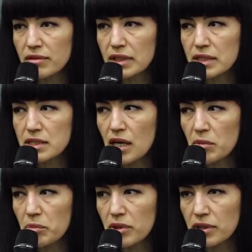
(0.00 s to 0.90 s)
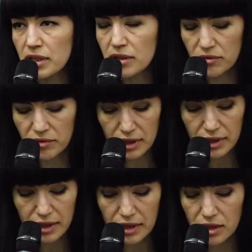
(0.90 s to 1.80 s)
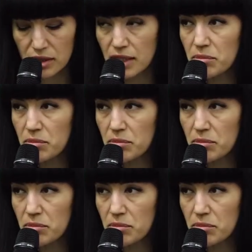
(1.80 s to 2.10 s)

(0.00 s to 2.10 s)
we will speak about uh, those